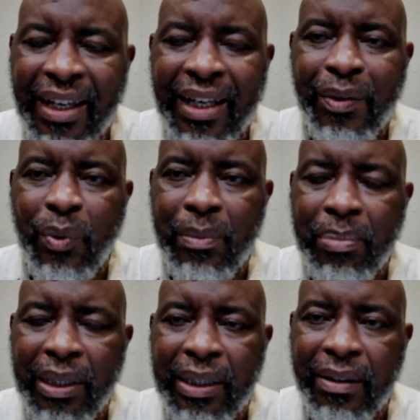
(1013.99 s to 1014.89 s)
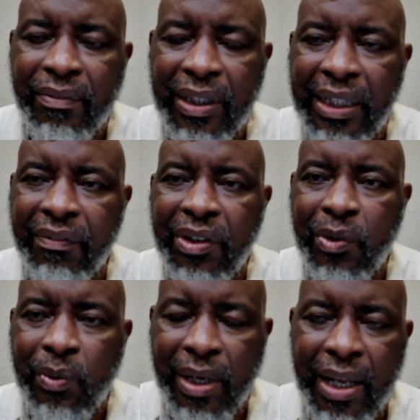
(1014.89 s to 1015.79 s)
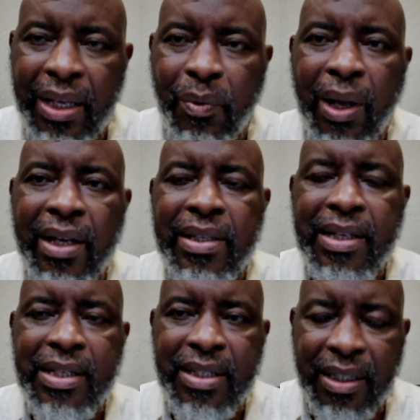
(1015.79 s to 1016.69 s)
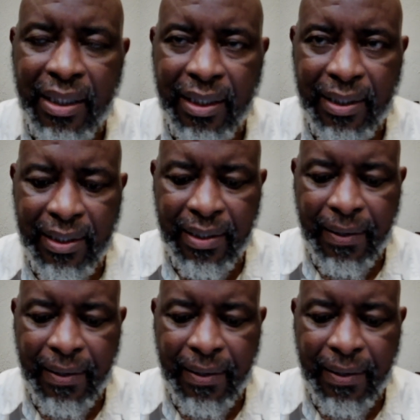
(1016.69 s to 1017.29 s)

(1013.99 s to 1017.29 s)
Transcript: And we believe it even today. We are teaching it.